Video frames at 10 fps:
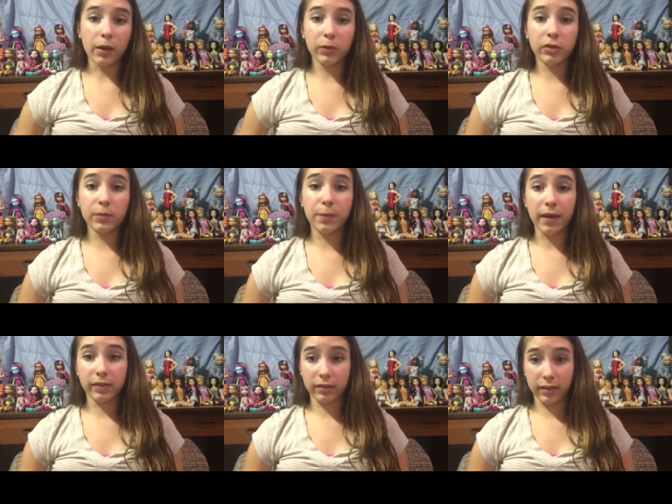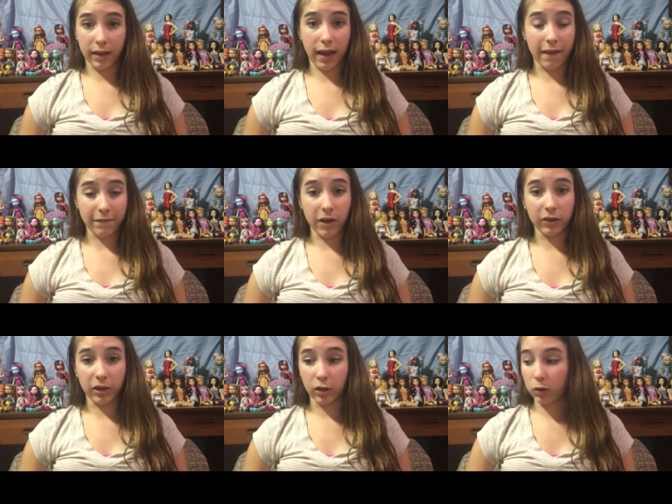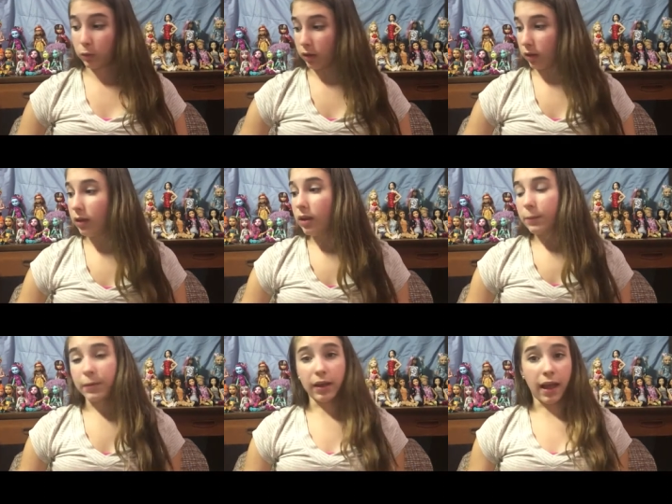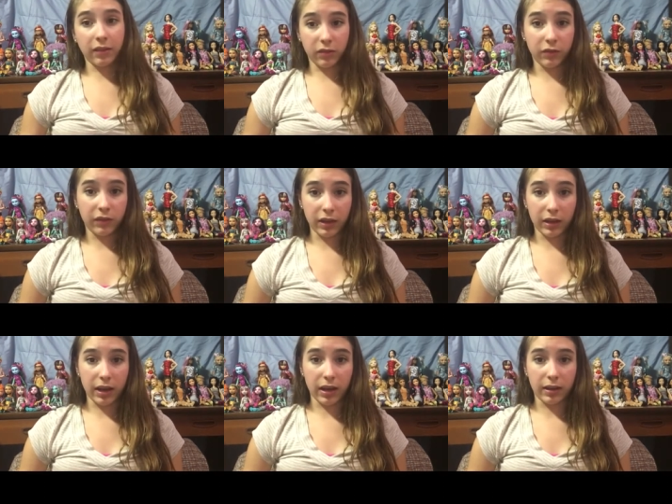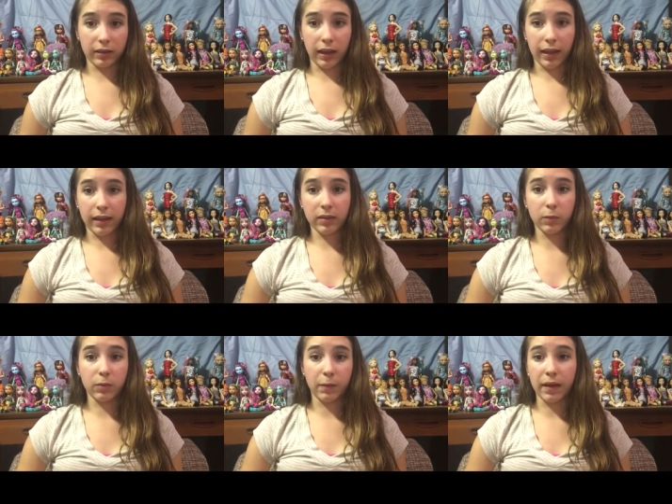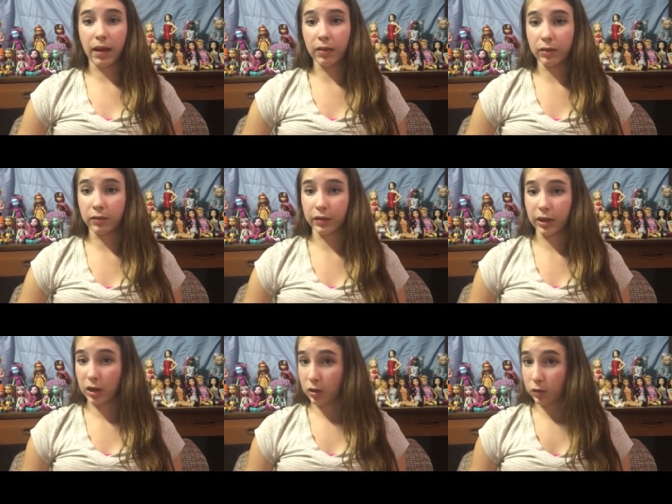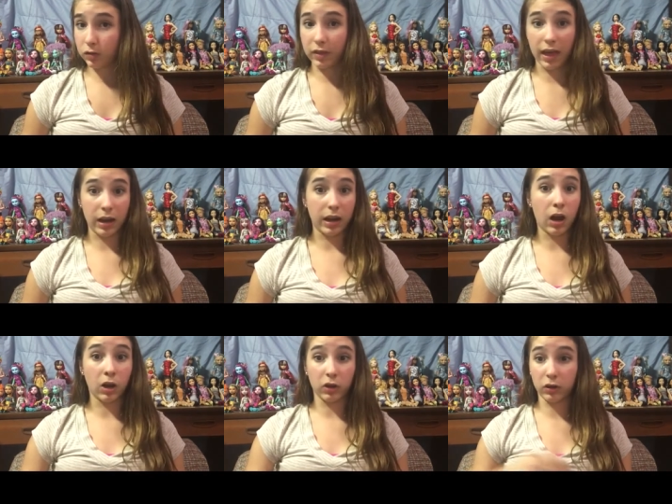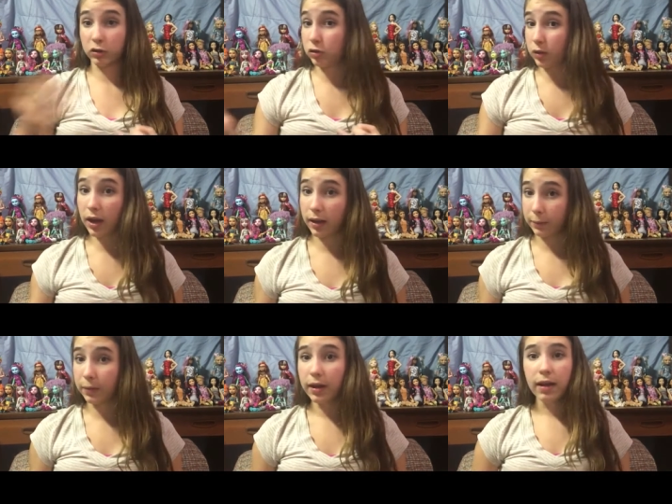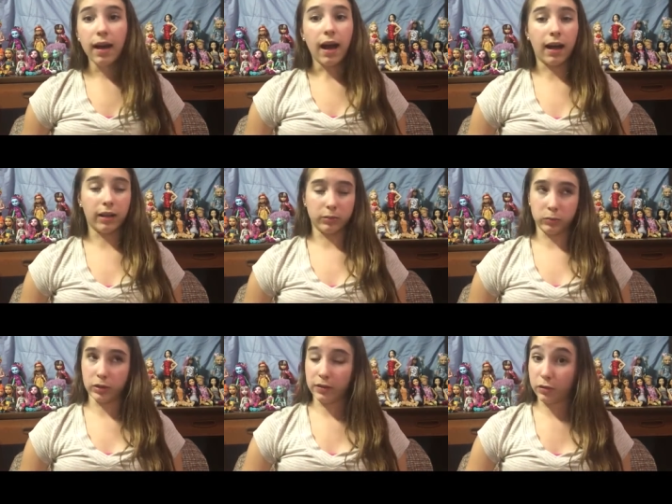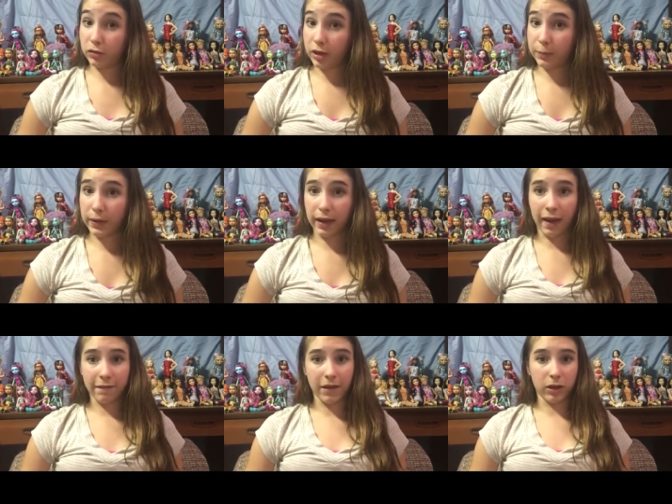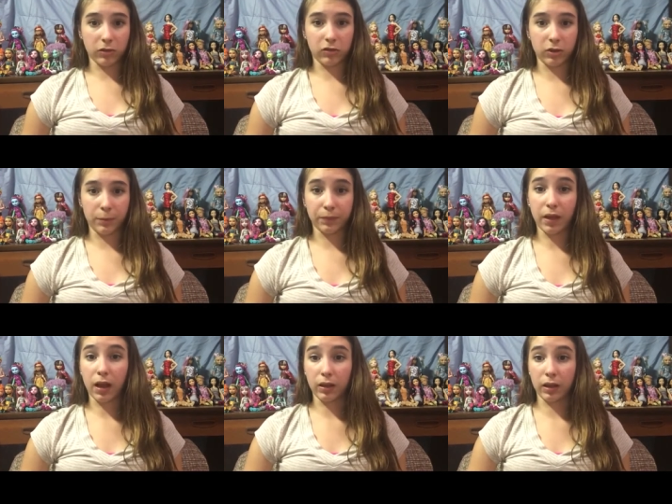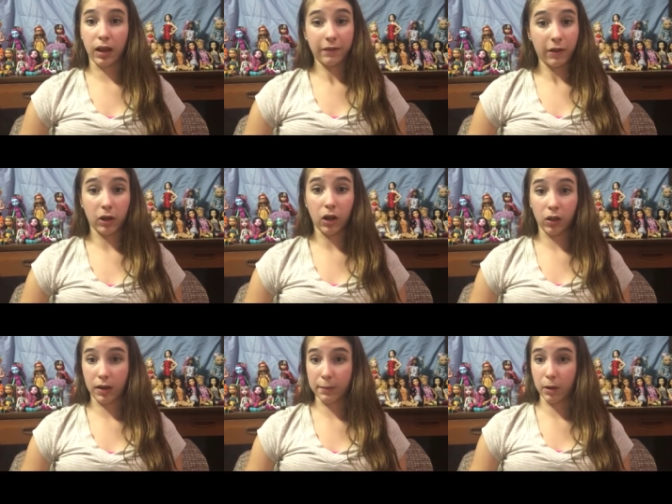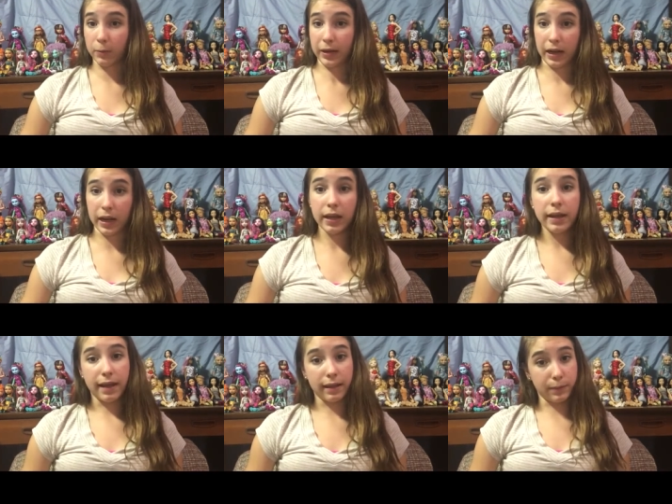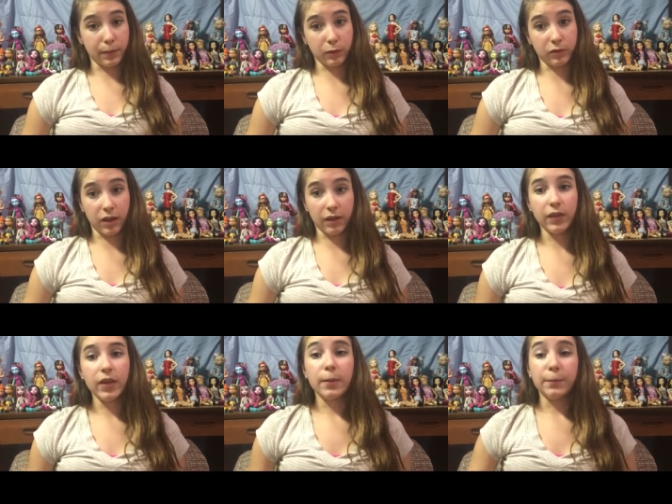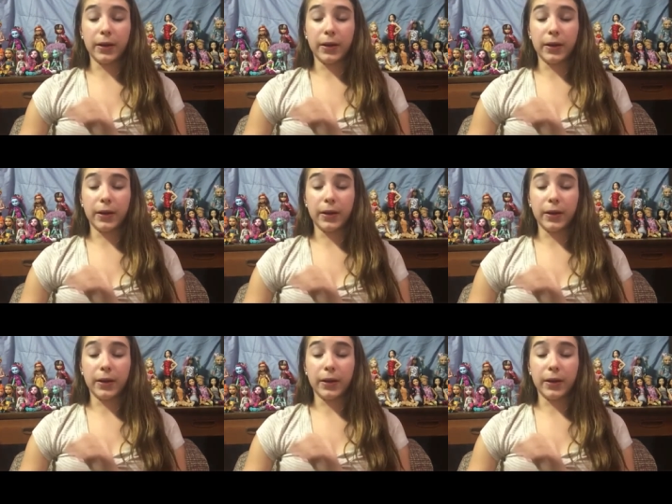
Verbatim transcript: That was the best thing i found at a Goodwill, but as you've seen in like some of my other videos that are to come, uh, will give you a sneak peek. I found some holiday, I found a holiday Barbie and some other stuff.